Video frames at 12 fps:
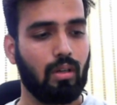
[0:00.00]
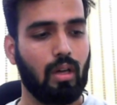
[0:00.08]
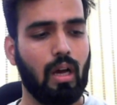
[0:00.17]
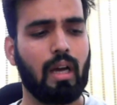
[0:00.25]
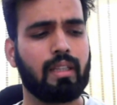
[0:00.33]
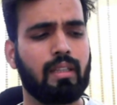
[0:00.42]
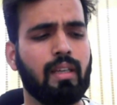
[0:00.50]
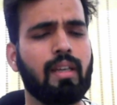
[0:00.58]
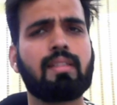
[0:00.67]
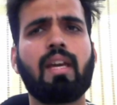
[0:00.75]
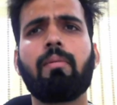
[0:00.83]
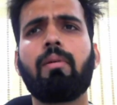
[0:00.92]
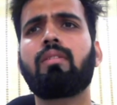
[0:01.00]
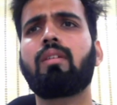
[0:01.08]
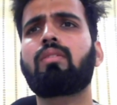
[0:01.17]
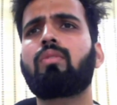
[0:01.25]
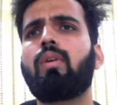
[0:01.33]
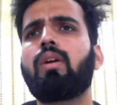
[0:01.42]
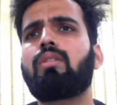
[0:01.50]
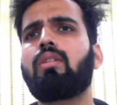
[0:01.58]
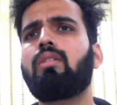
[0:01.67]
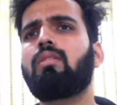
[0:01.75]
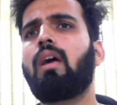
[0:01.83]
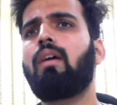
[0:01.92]
I think assignment 6
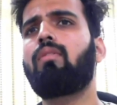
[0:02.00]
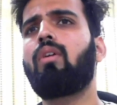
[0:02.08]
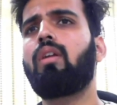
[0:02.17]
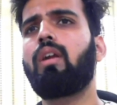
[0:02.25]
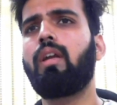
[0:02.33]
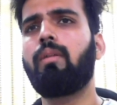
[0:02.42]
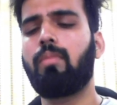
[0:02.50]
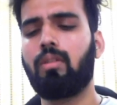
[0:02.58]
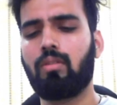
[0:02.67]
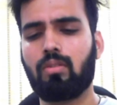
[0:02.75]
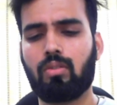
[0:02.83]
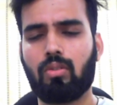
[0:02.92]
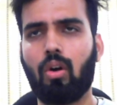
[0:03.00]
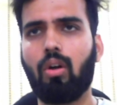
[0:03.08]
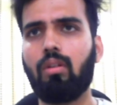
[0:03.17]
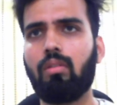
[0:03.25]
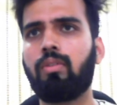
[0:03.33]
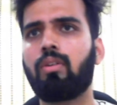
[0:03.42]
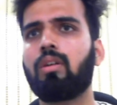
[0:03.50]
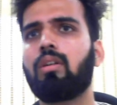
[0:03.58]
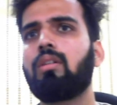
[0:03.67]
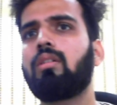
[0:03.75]
questions have already been solved.